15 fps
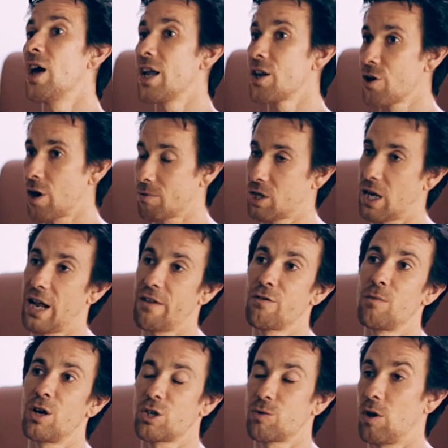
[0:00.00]
then you're upside down
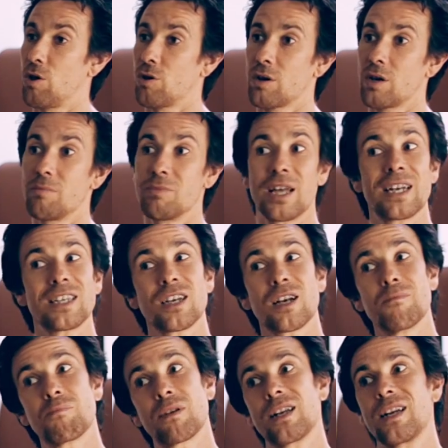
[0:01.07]
for much longer. But then it's a
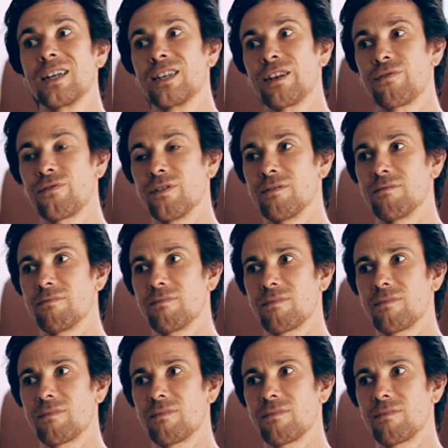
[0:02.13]
completely different